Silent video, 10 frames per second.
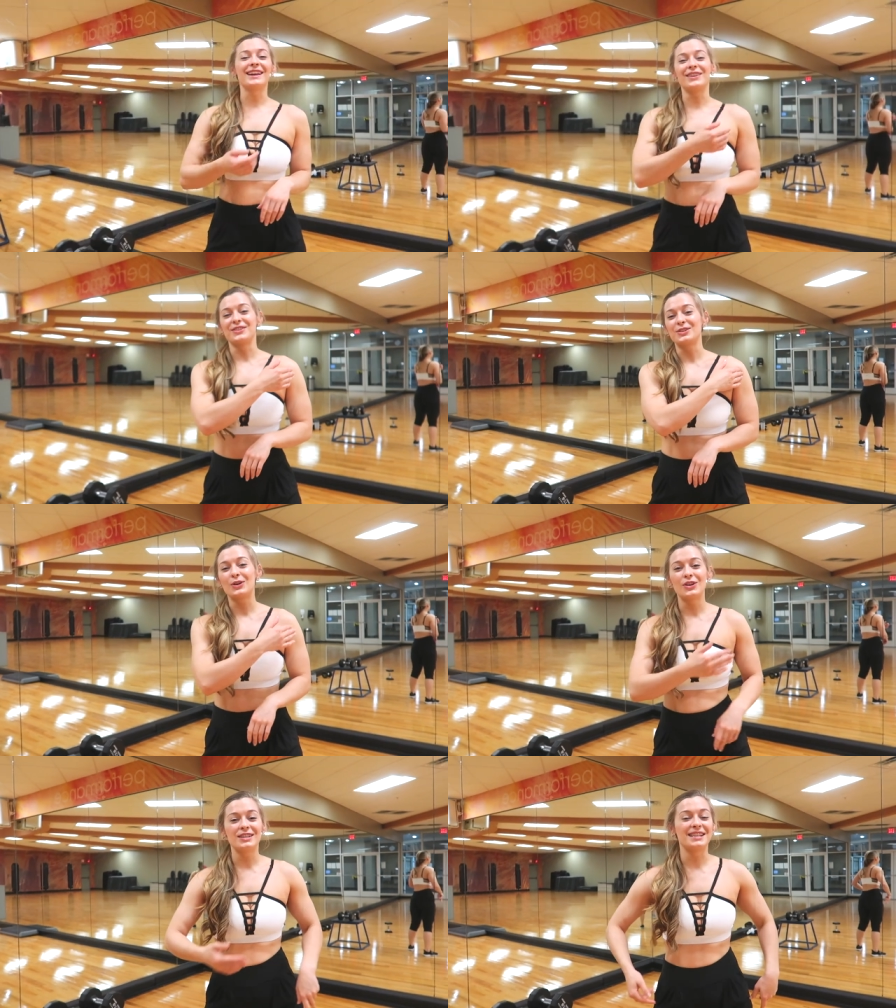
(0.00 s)
hit your
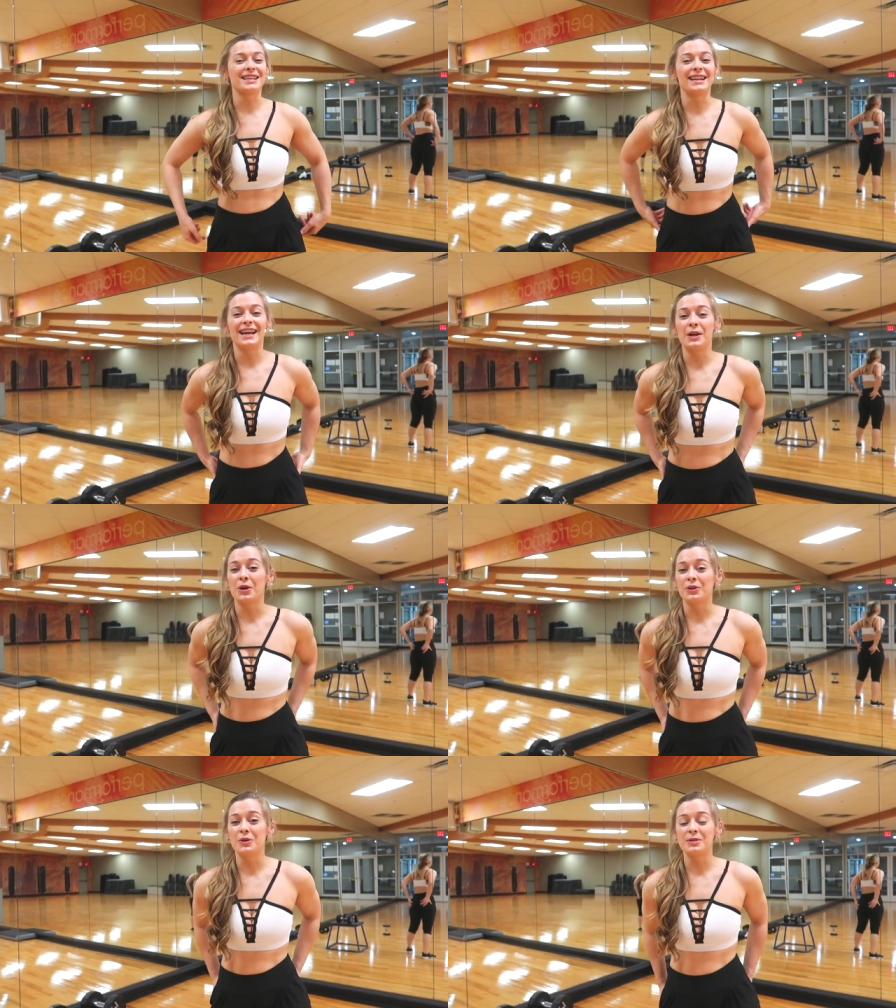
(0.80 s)
shoulders, it's gonna hit
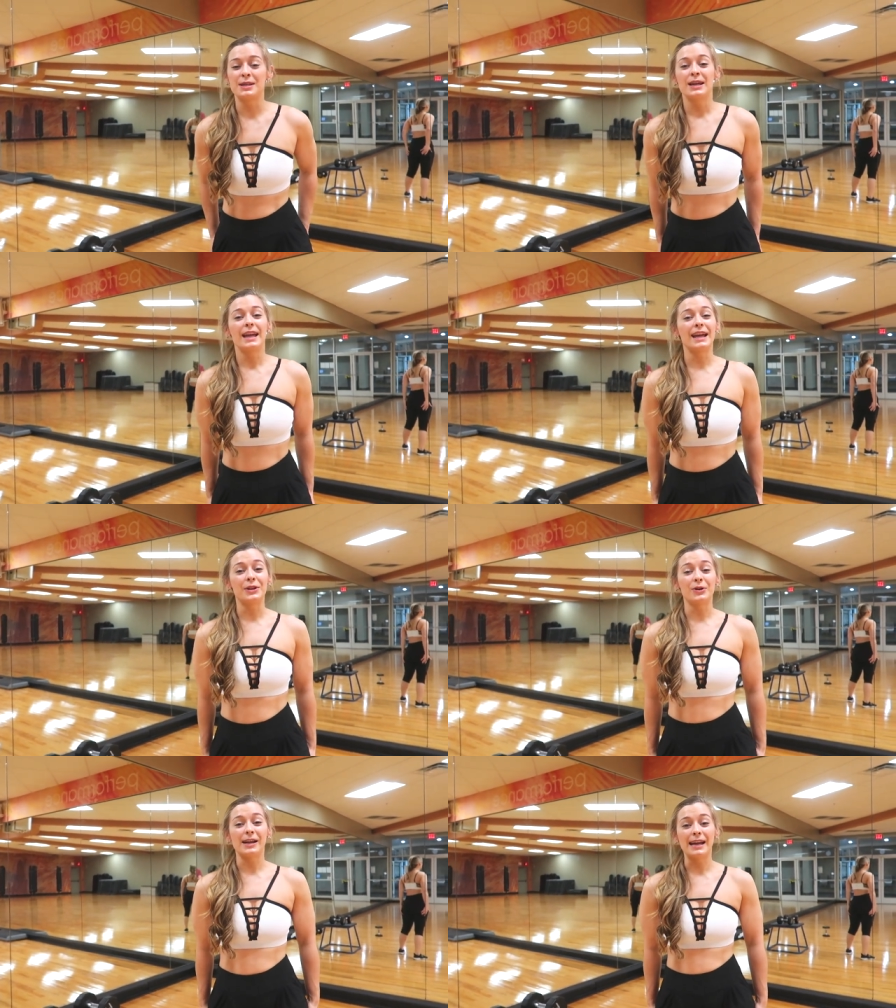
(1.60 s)
your glutes
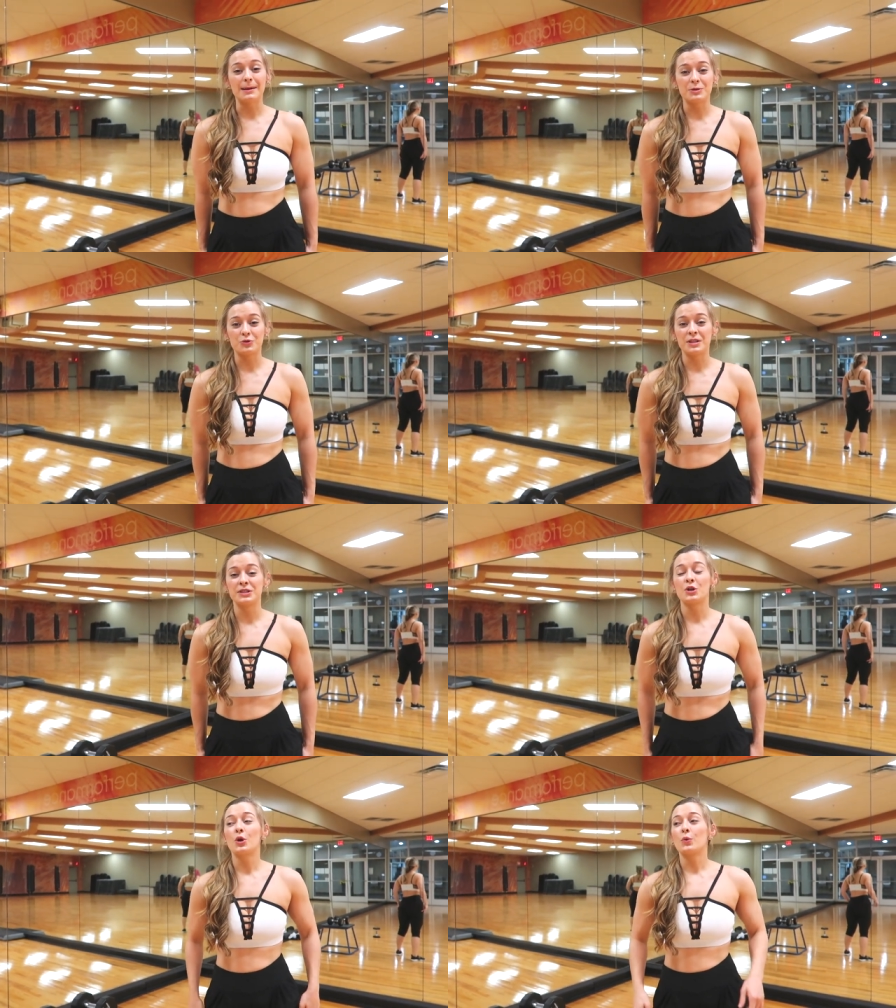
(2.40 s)
and your
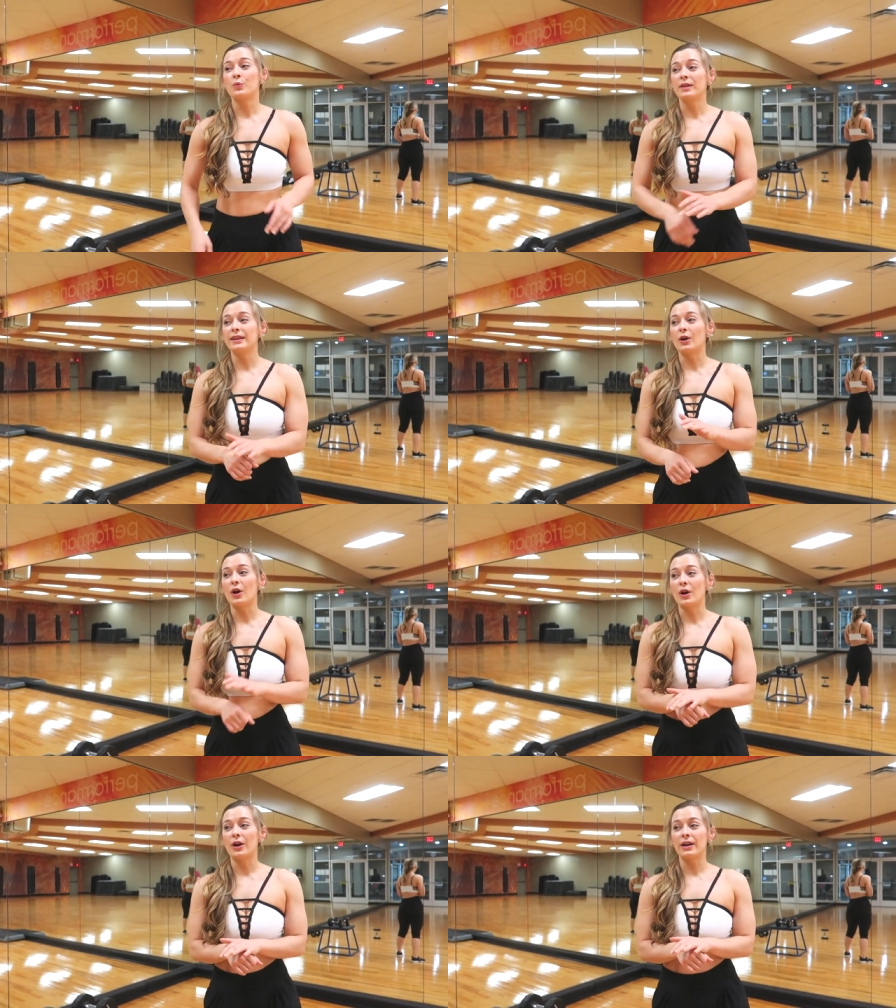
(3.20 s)
hamstrings really
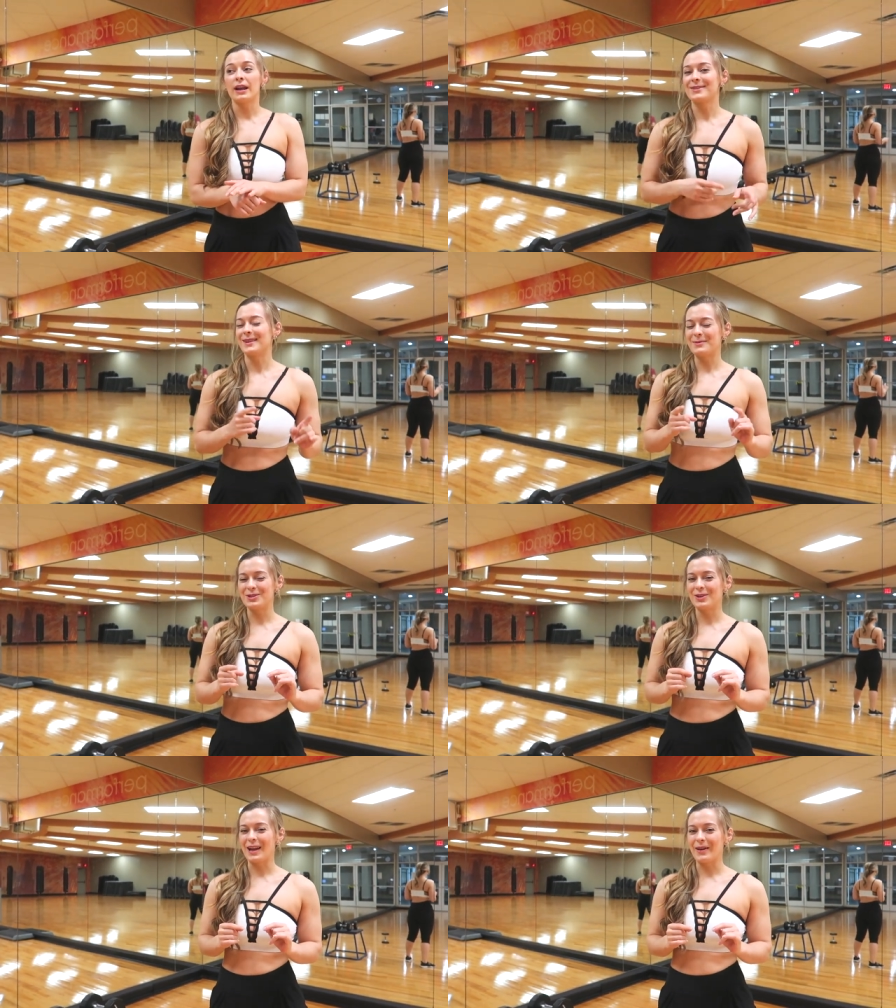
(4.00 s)
hard. So let
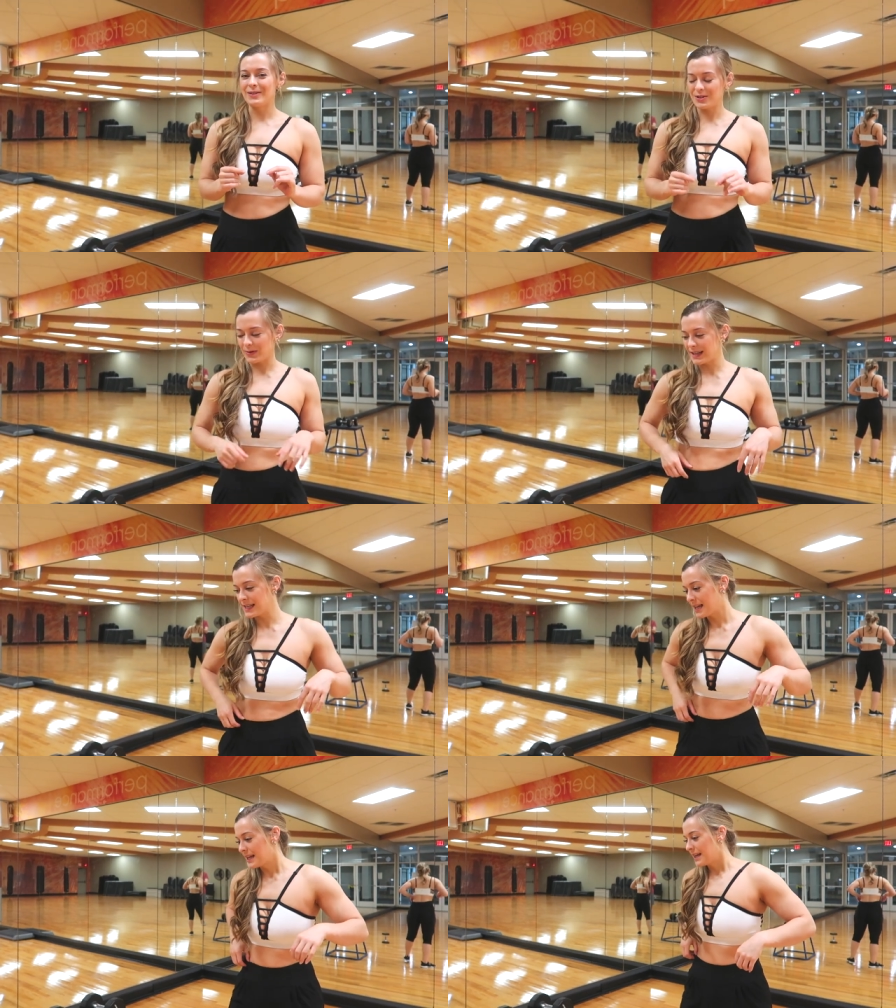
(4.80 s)
me show you how to do
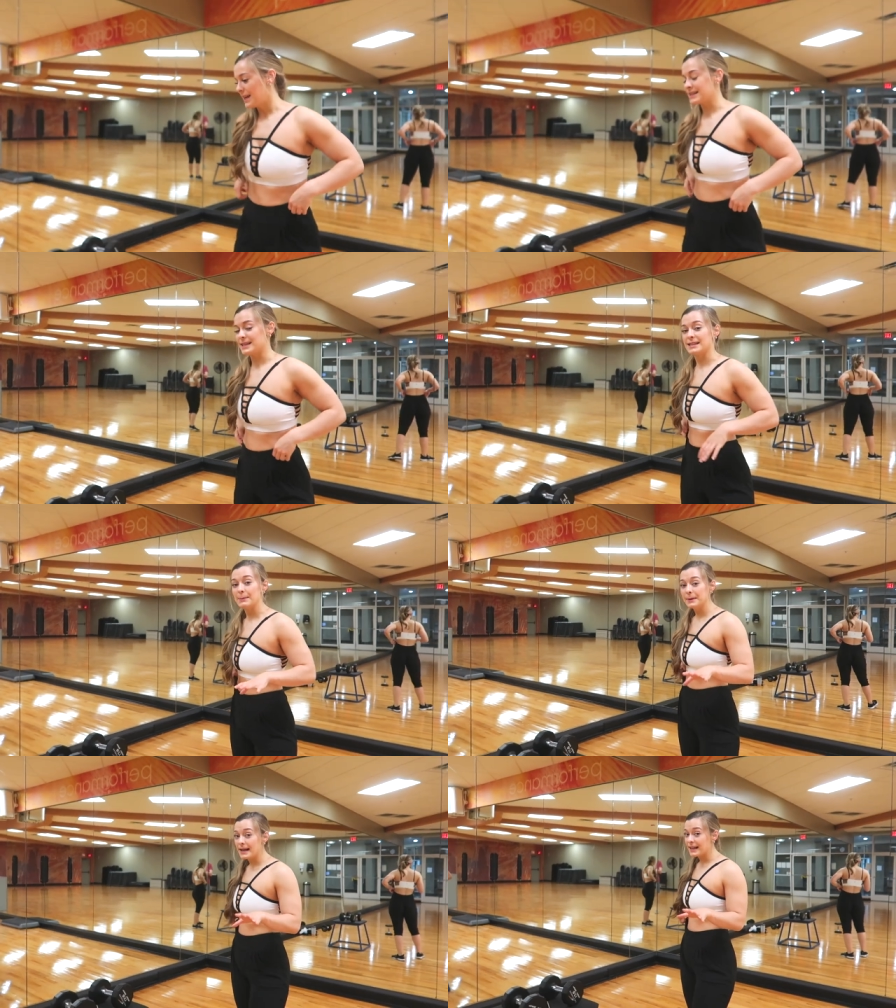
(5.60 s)
it. It's
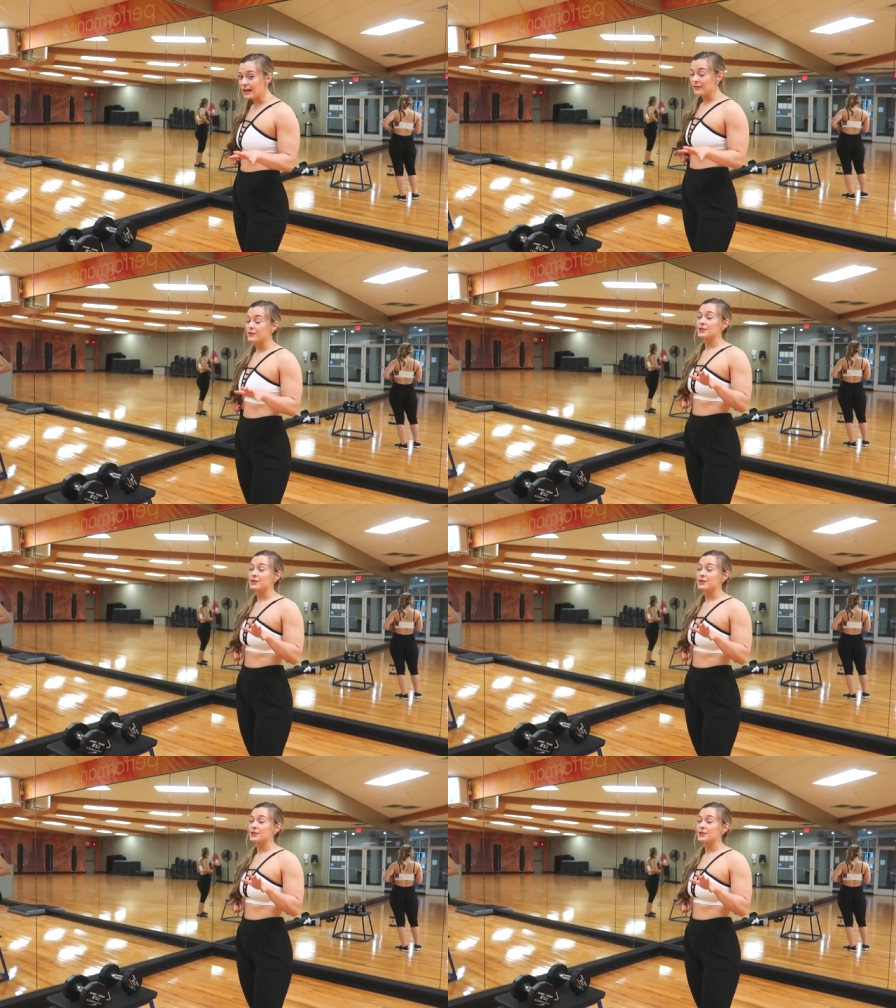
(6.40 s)
intimidating at